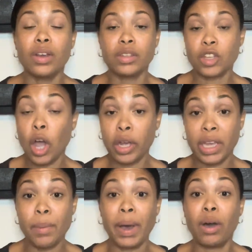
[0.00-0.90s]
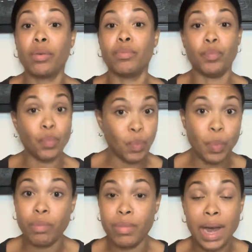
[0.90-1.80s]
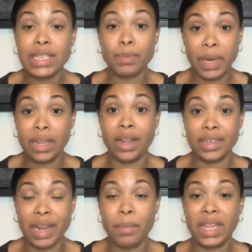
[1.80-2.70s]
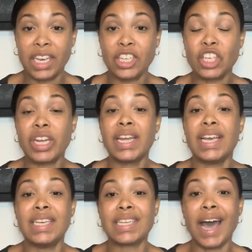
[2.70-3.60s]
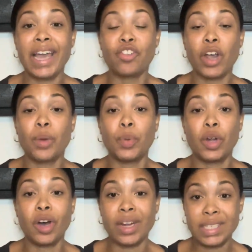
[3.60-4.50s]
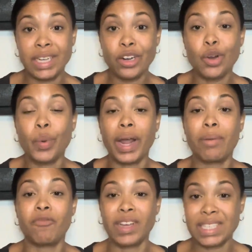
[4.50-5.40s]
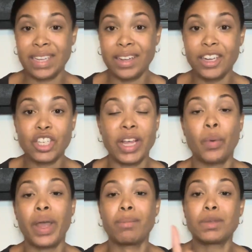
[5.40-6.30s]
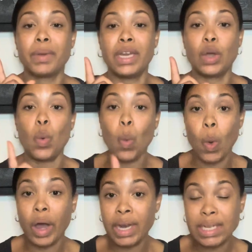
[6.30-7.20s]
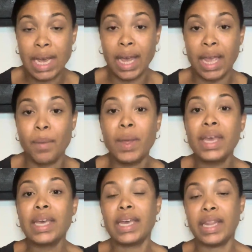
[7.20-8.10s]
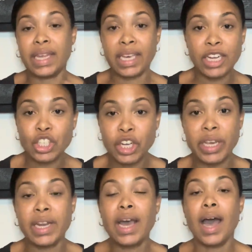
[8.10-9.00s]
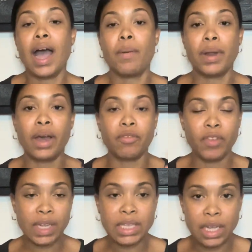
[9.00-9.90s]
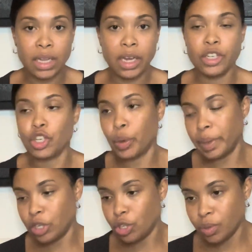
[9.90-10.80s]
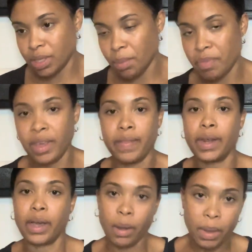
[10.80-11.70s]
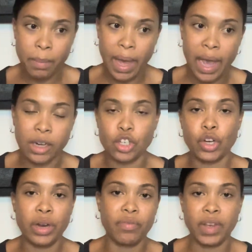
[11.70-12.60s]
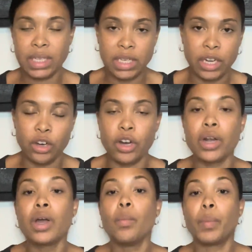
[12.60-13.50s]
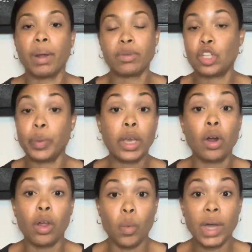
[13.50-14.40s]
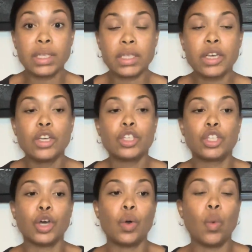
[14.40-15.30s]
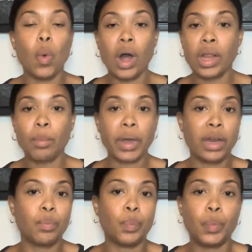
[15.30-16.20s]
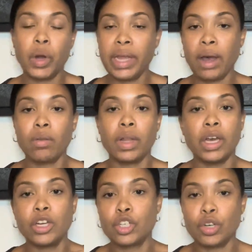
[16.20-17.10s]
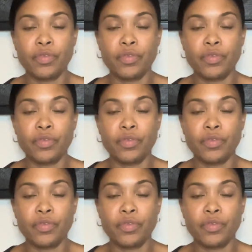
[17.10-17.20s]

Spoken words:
talking about not spending a lot of time in the kitchen, is I try to put on dinner when I'm fixing lunch. That way I'm spending one time in the kitchen. I'm not fixing lunch, going to do something, and then coming back to try to fix dinner, but I'm just doing it all at once. So while I'm kind of putting out lunch or